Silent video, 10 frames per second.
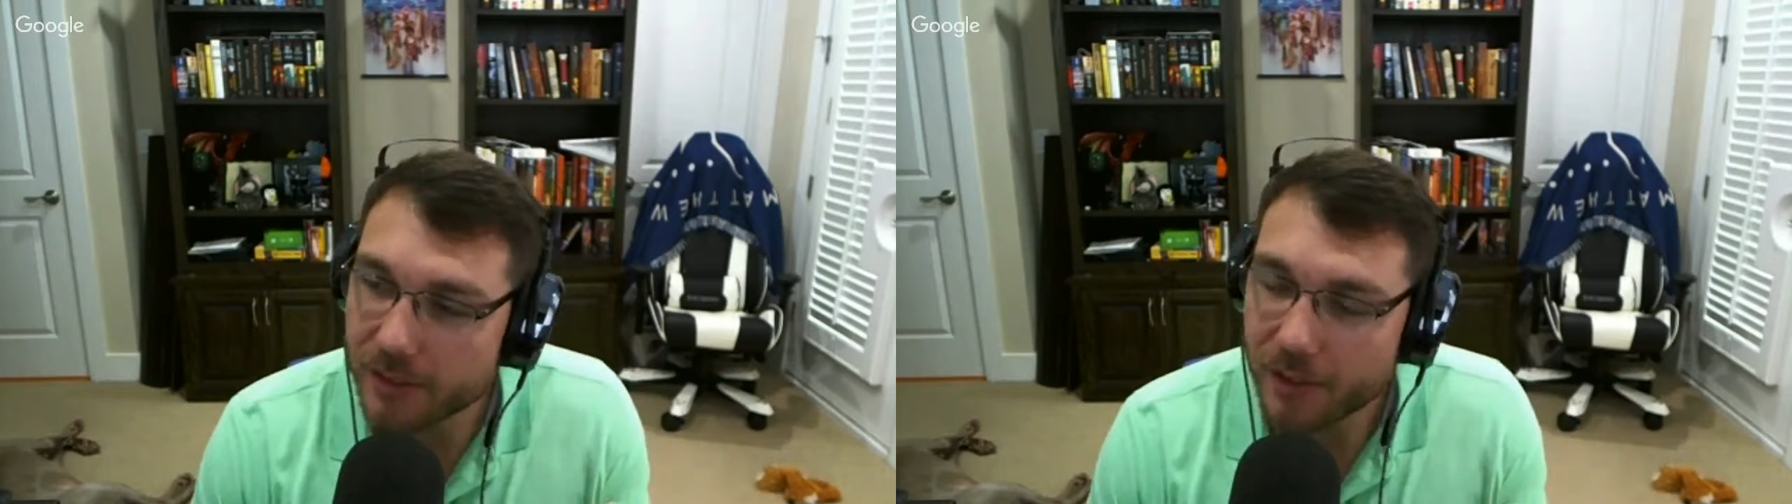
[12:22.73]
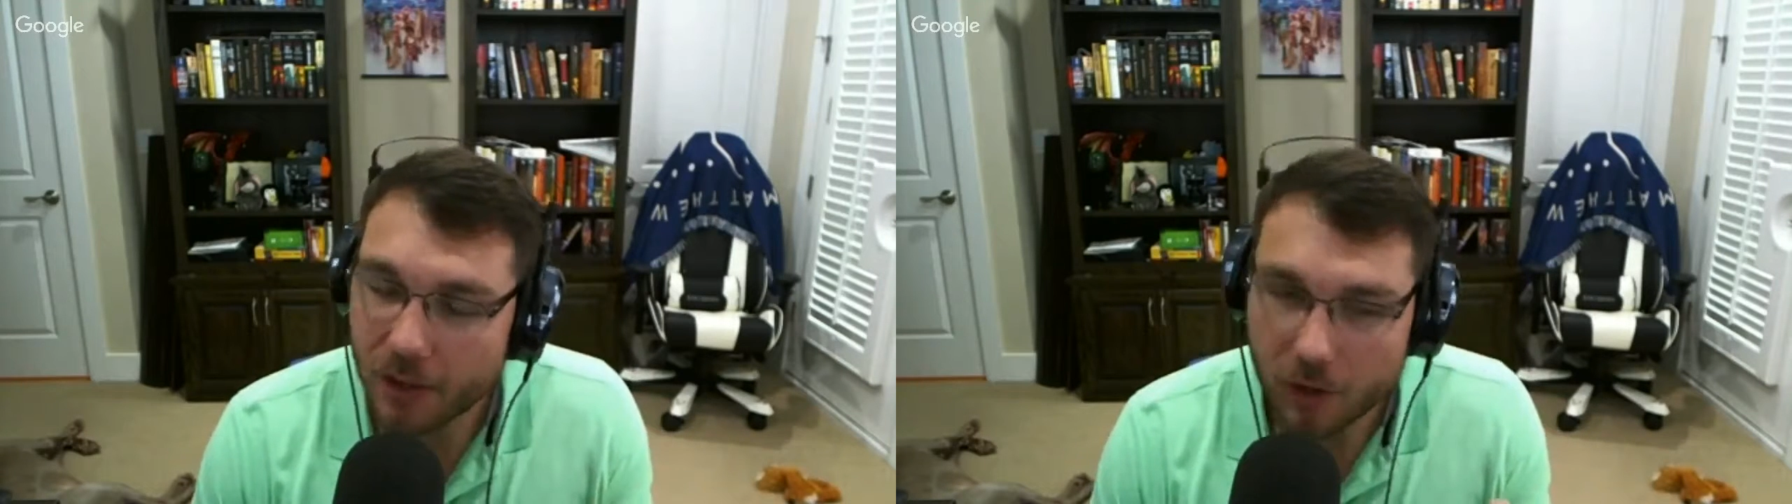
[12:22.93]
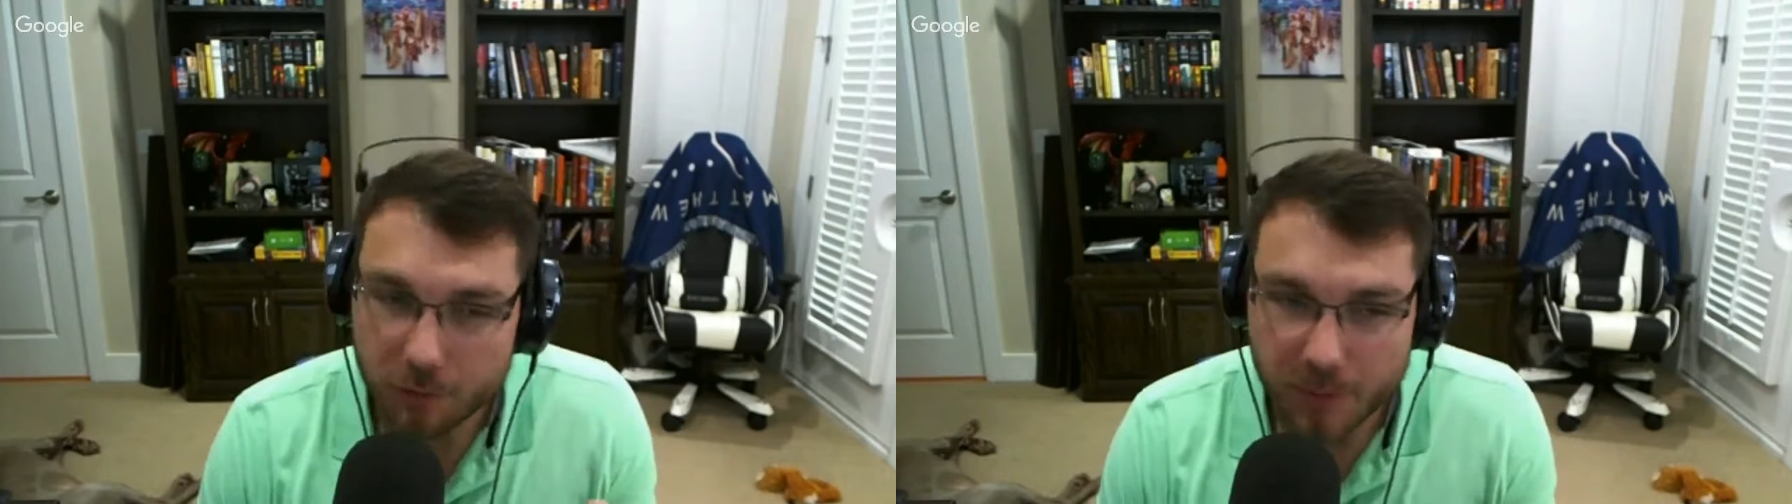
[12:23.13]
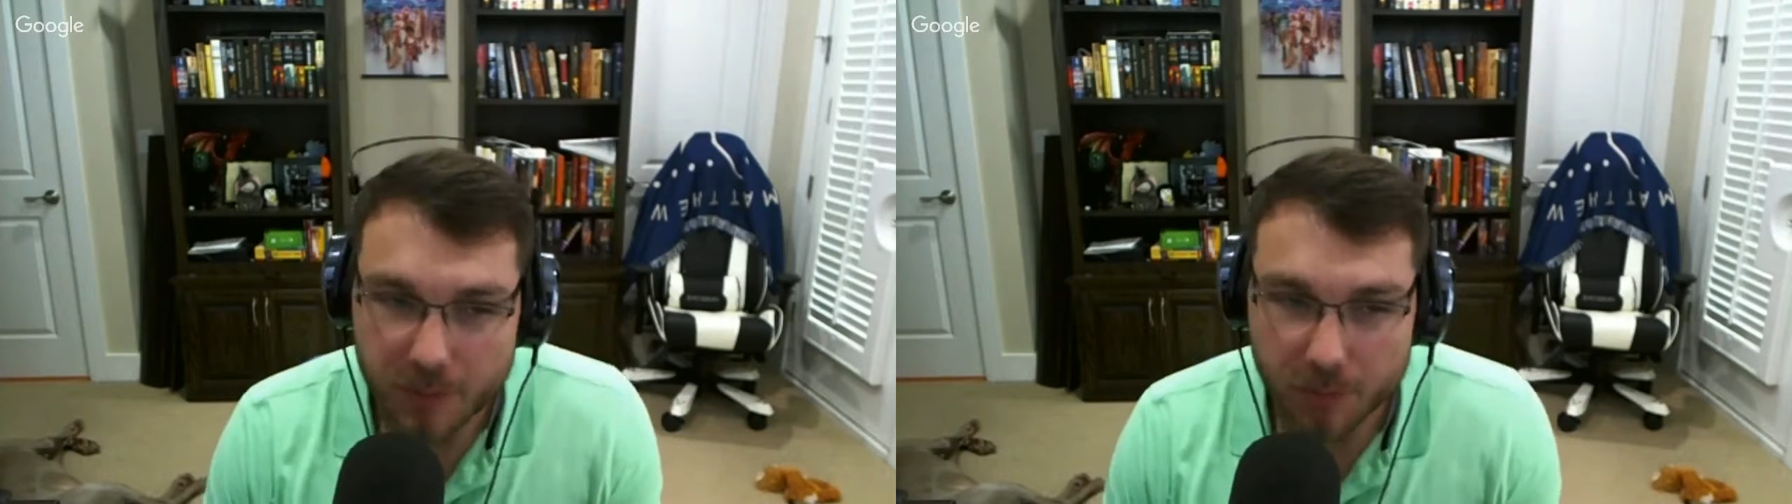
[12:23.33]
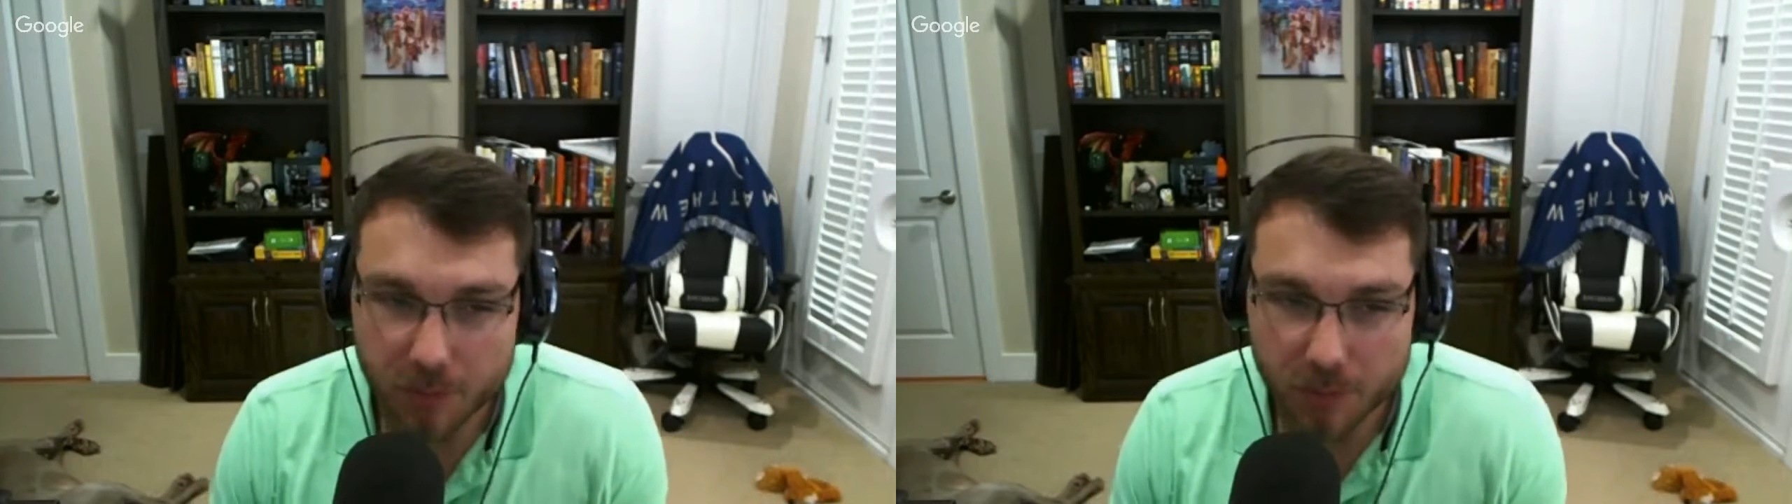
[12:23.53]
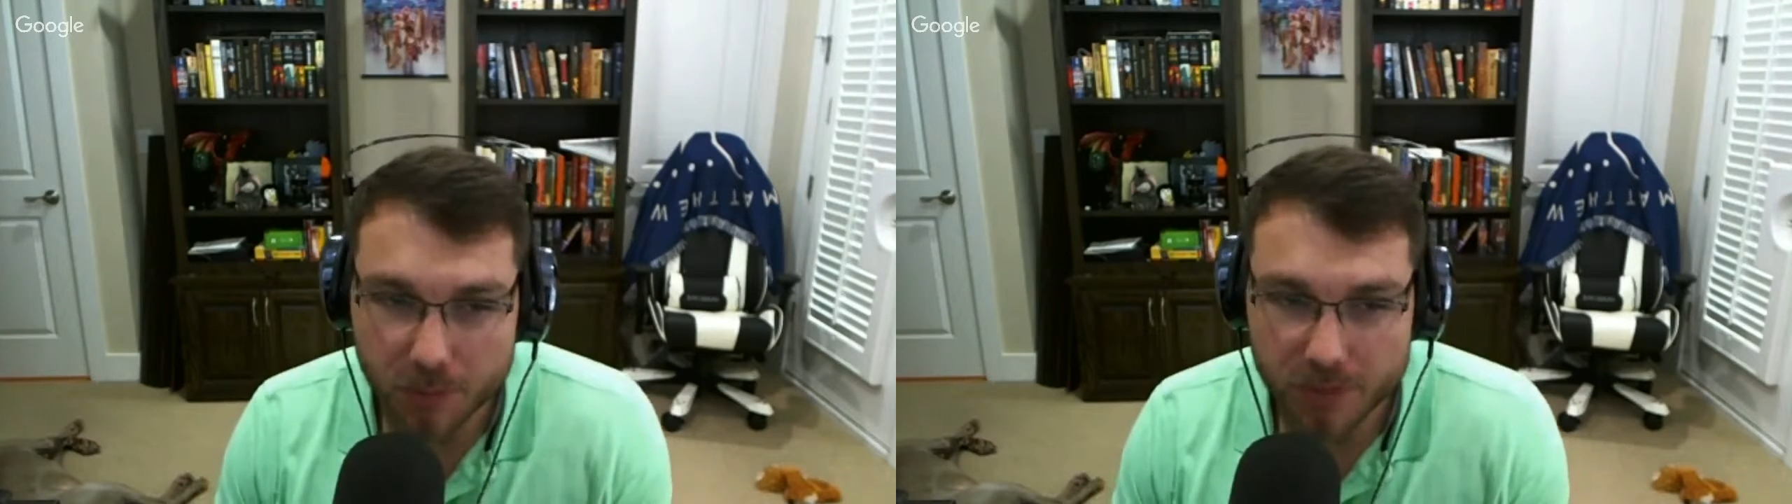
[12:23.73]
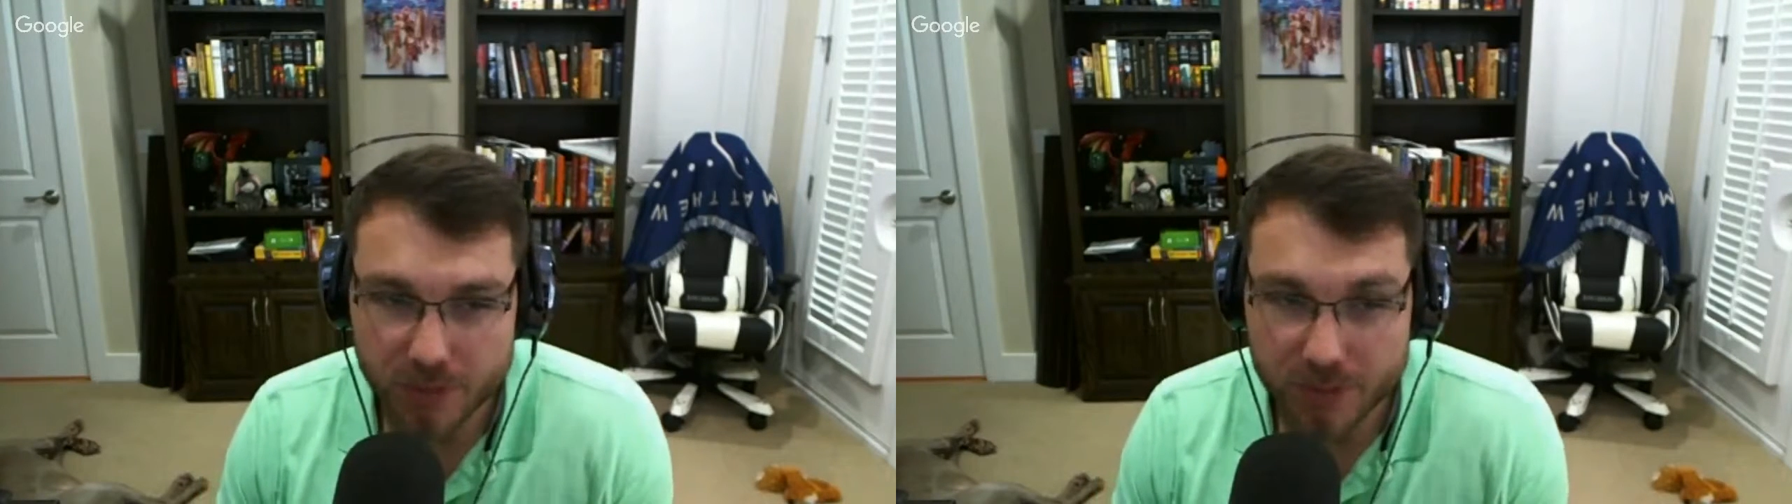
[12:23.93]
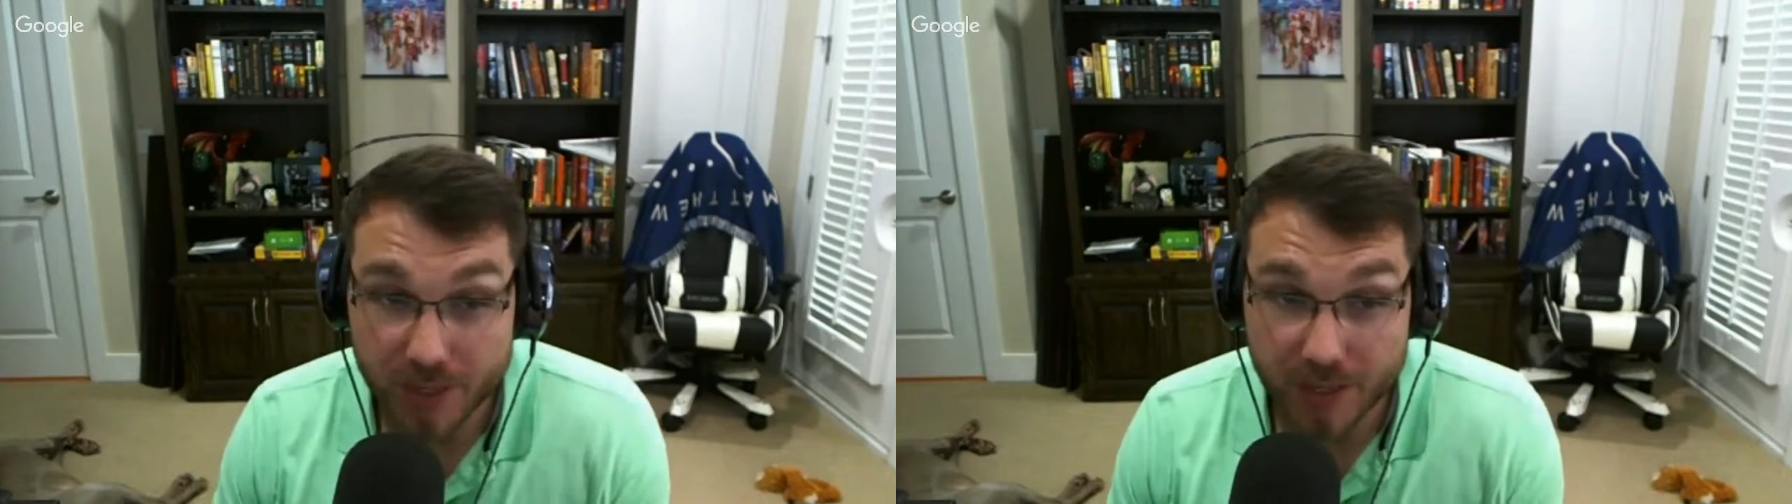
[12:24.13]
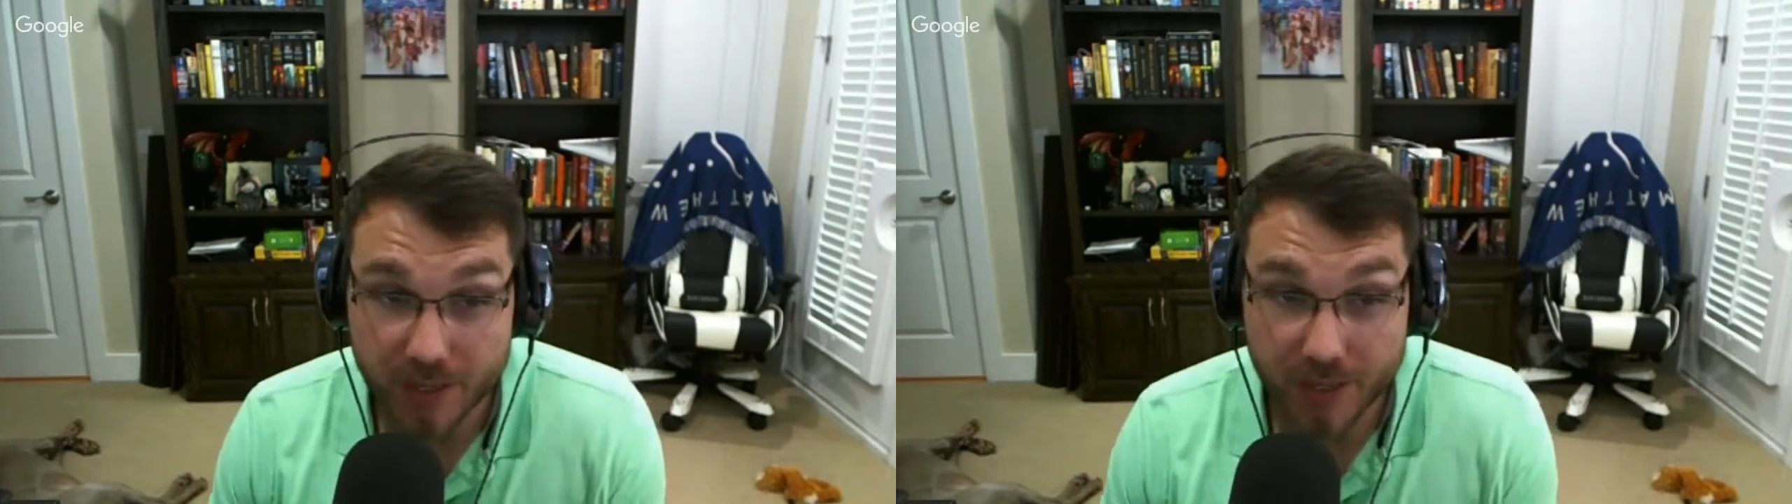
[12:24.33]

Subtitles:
of people when you say